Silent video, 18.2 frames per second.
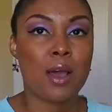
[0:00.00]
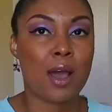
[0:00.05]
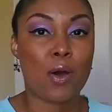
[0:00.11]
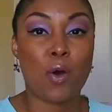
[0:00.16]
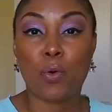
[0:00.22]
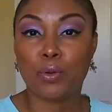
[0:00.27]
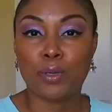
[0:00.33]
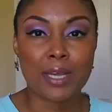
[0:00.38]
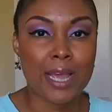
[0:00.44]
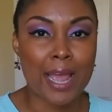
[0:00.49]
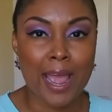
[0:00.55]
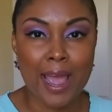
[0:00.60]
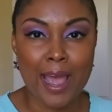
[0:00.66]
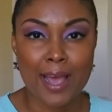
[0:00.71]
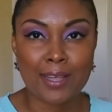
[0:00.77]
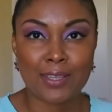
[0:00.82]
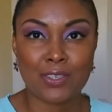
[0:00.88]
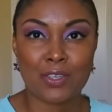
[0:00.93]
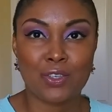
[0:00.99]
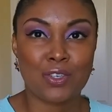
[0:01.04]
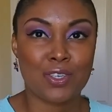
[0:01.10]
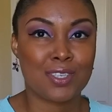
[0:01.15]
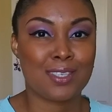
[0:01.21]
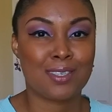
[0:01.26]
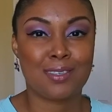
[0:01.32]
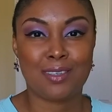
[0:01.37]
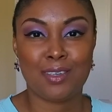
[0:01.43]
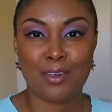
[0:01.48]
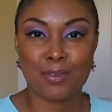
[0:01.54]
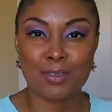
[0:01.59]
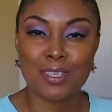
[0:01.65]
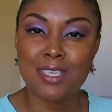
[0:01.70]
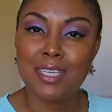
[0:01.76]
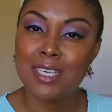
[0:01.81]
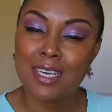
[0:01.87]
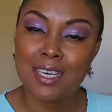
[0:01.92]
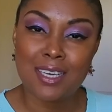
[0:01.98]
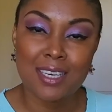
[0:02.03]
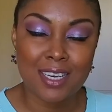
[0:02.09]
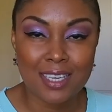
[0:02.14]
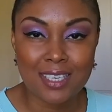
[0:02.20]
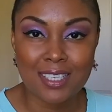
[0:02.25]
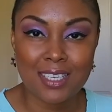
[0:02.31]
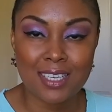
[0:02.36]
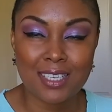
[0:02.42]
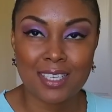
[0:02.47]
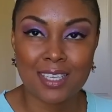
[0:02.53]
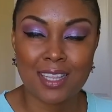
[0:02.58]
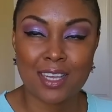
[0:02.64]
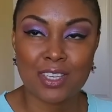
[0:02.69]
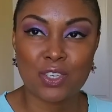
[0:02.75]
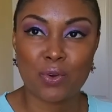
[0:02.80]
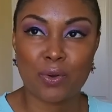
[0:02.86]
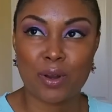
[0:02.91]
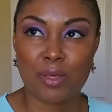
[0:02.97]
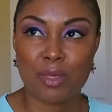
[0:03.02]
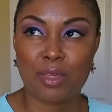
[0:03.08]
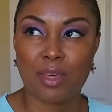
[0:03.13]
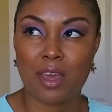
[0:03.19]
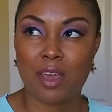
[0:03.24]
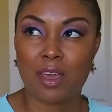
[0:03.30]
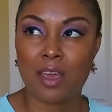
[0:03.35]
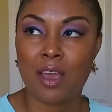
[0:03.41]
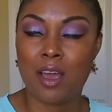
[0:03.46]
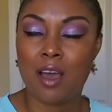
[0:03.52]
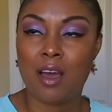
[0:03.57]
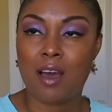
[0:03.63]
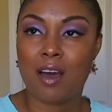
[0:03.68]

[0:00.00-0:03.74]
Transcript: holding hands and just, you know, sneaking kisses and that sort of thing.